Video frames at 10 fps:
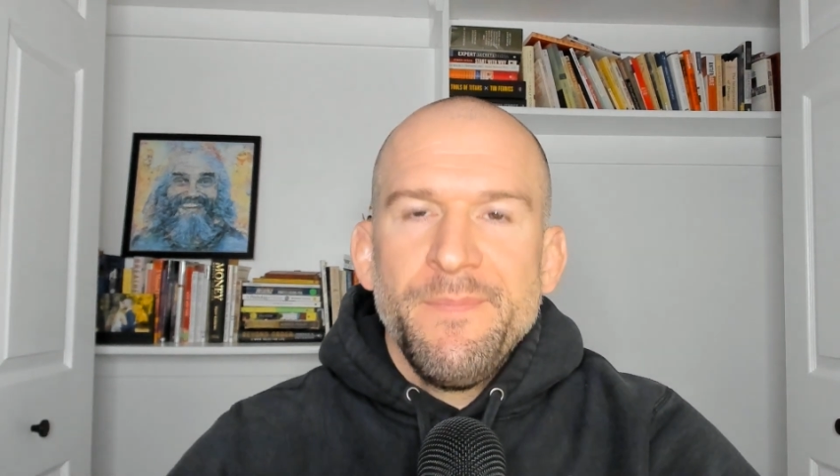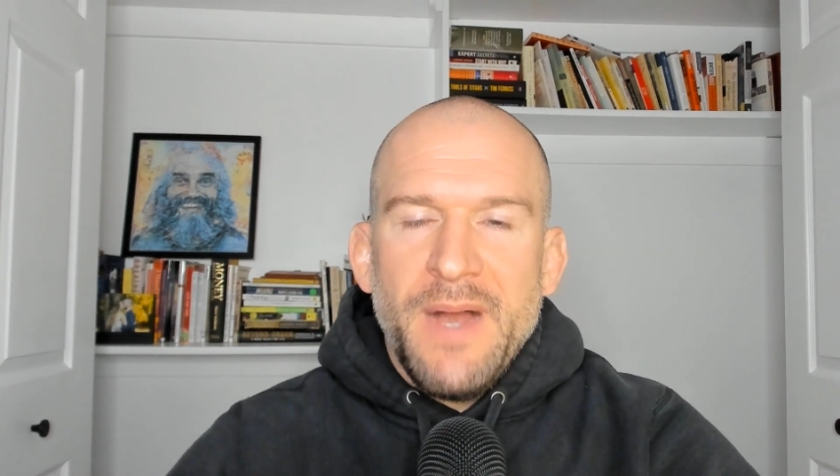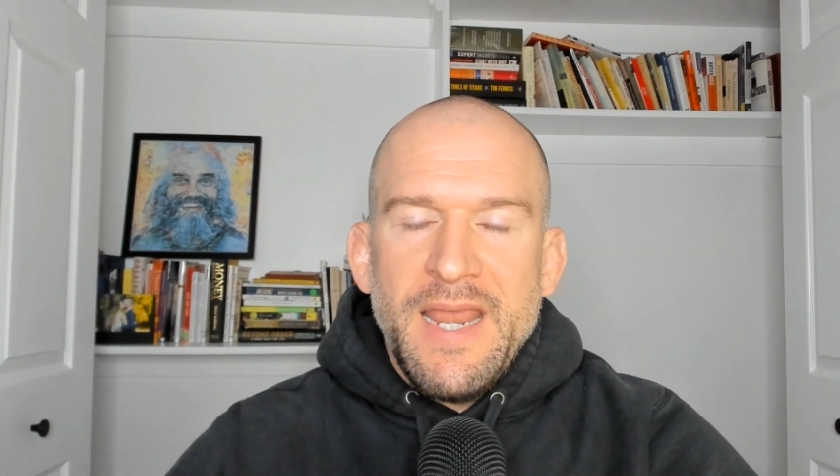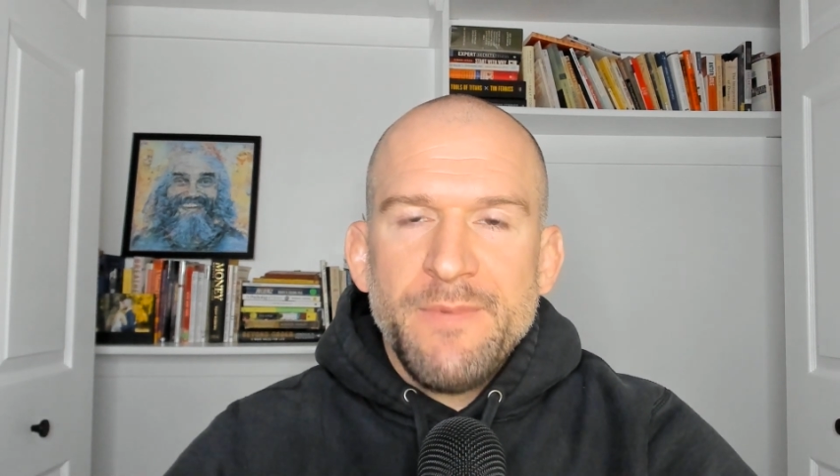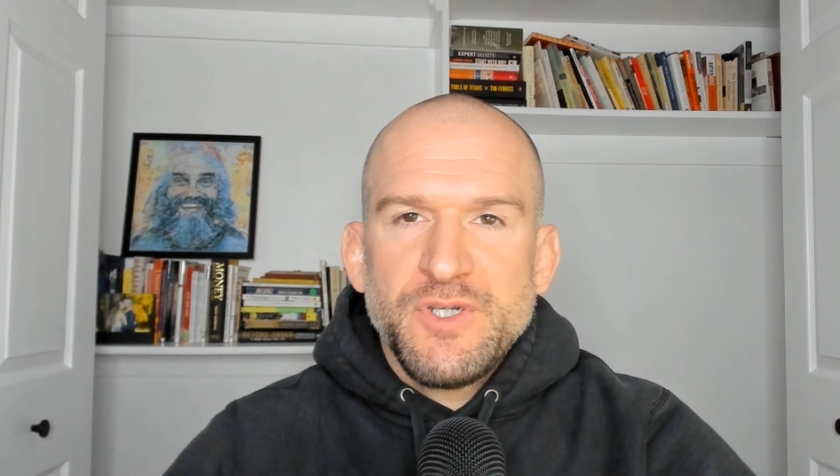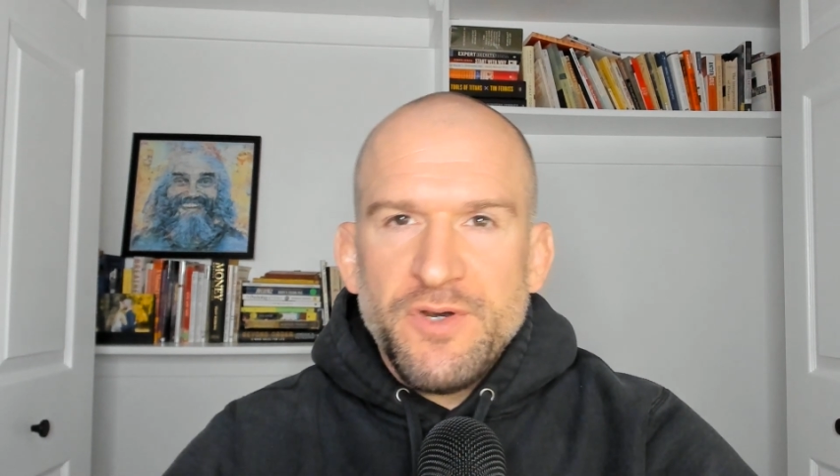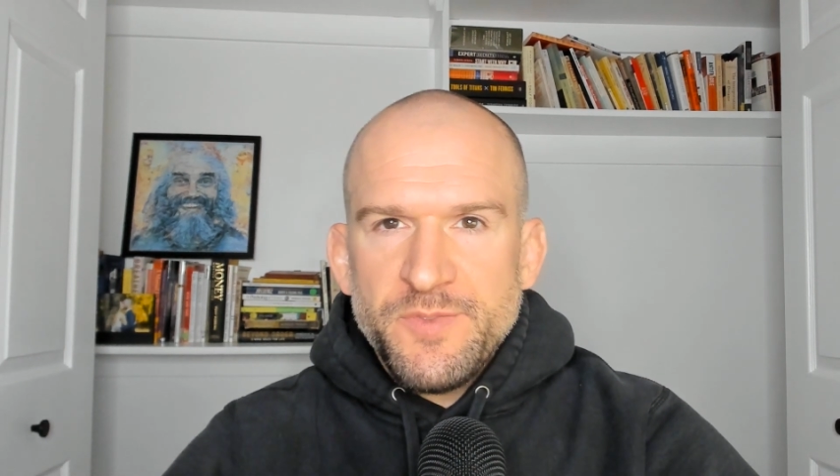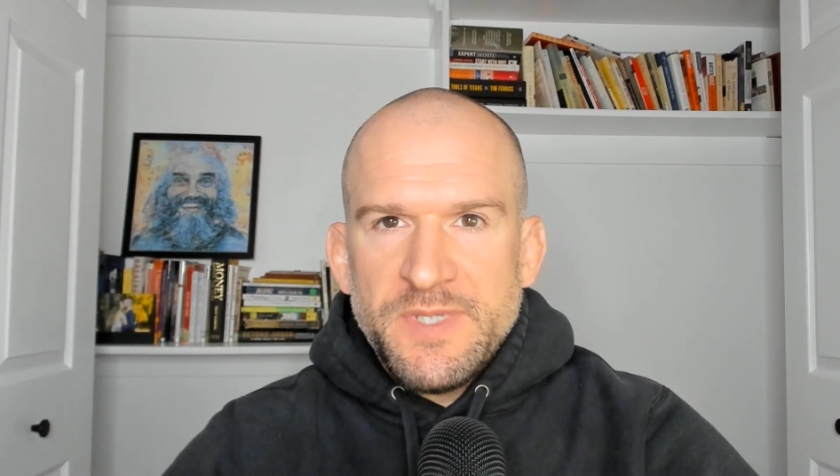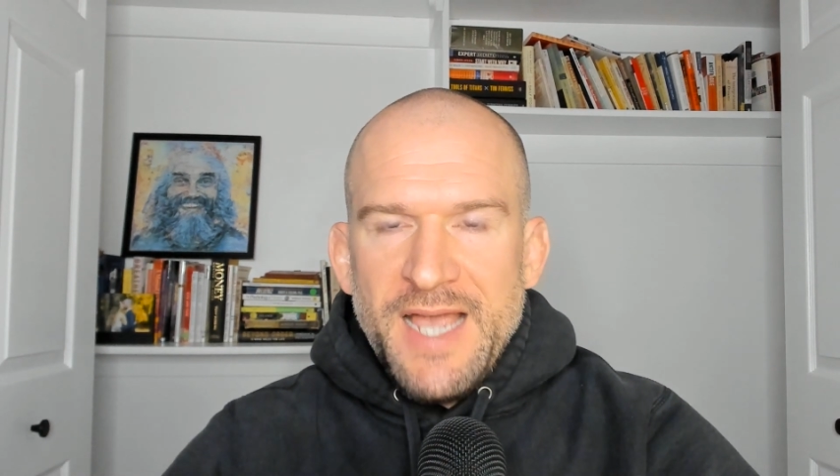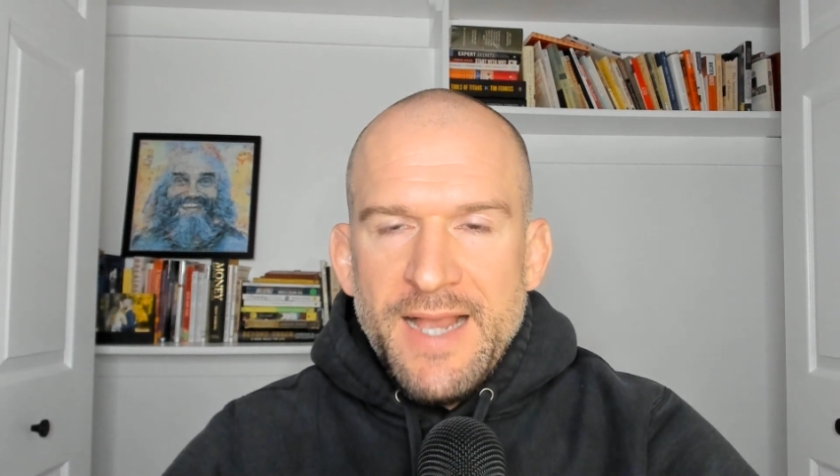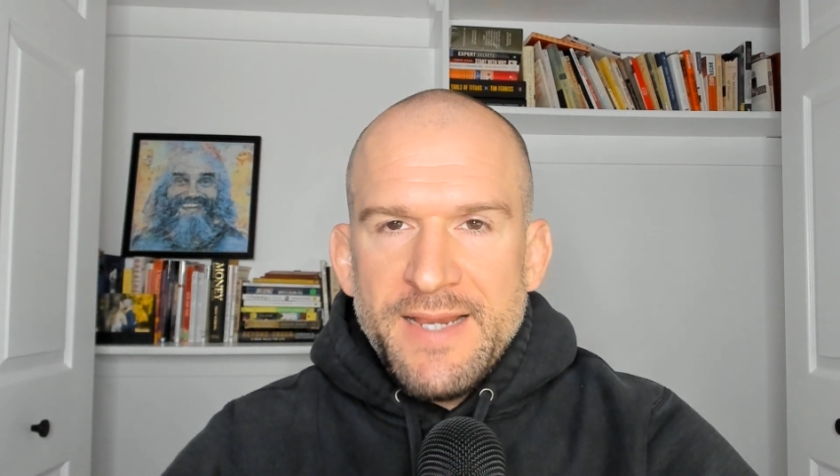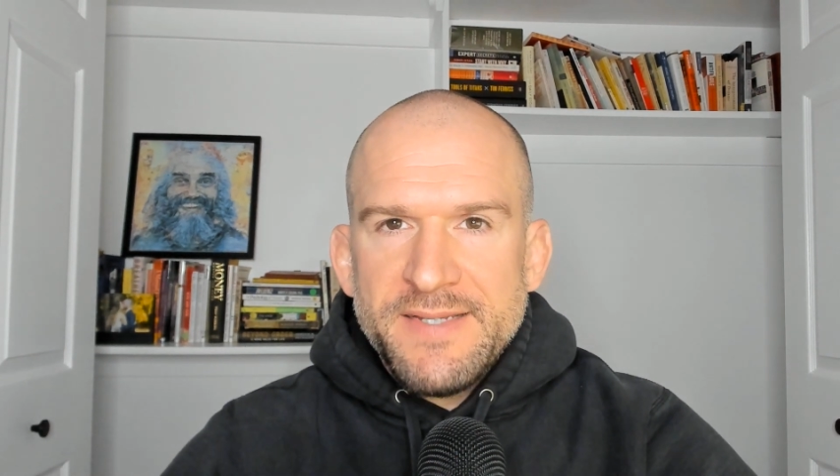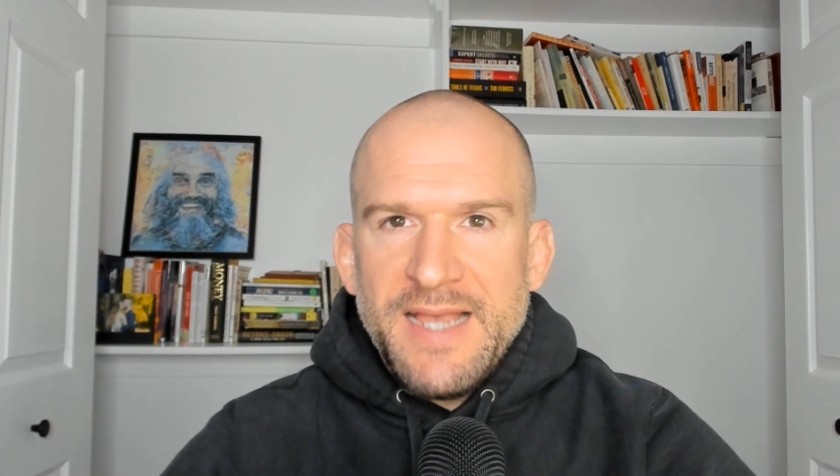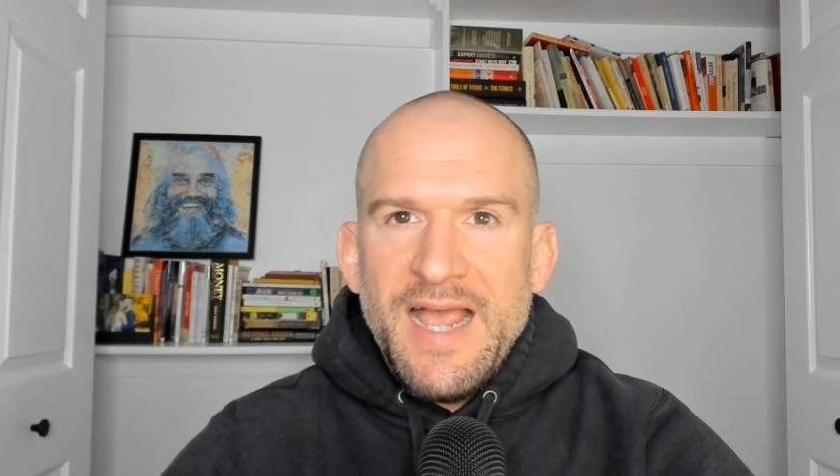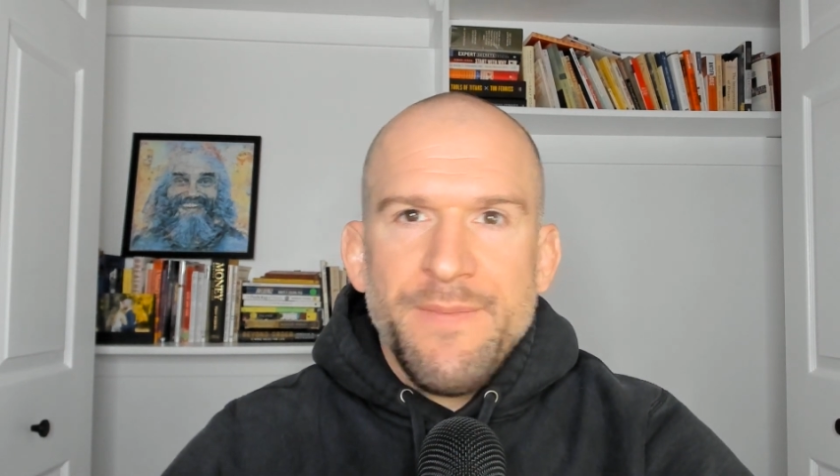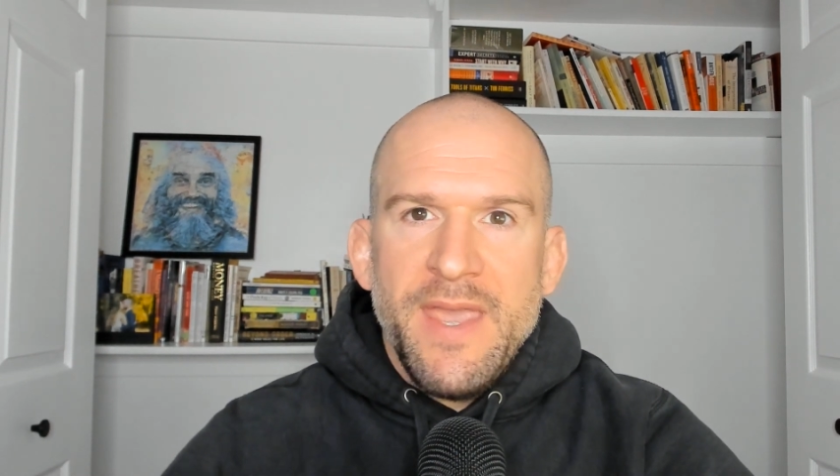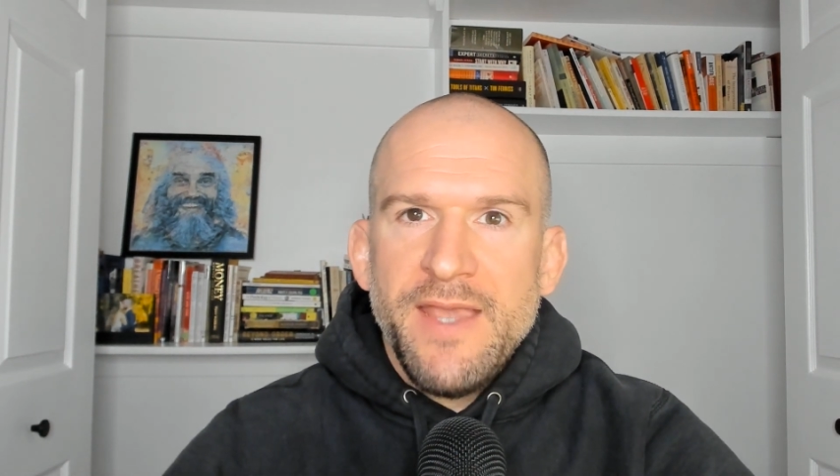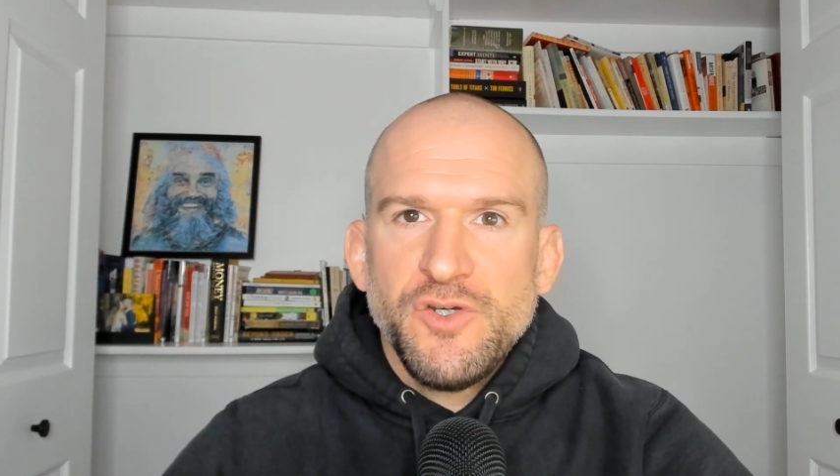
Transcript: My name is Chris Matakas. I am a